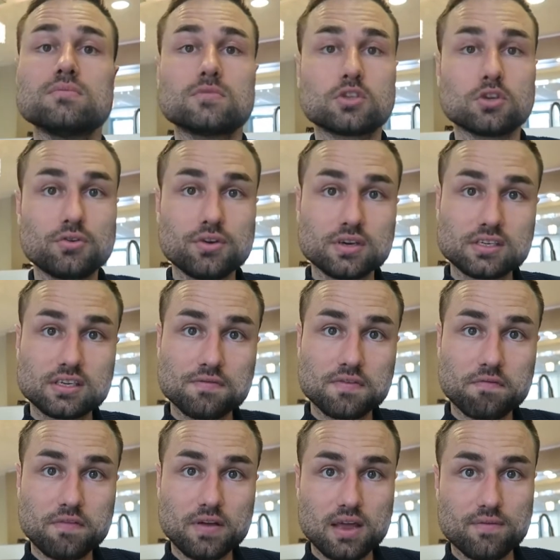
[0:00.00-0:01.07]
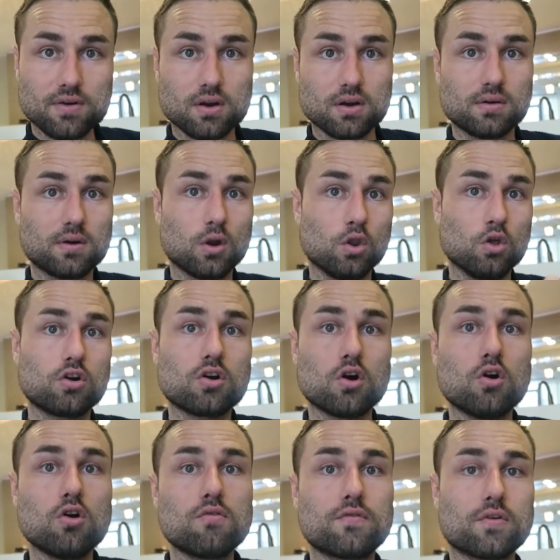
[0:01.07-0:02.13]
So do yourself a favor, look
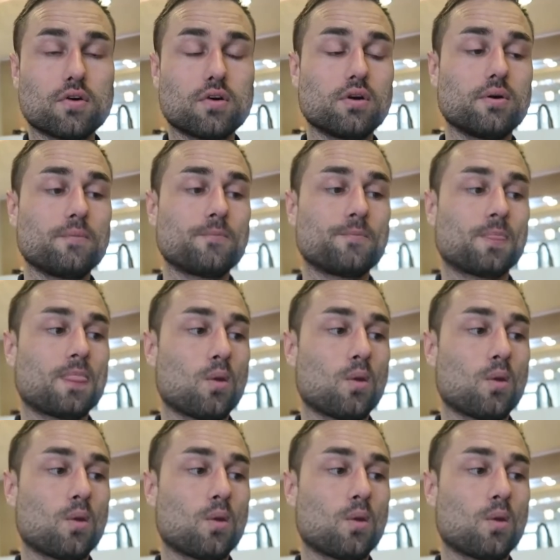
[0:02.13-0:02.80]
over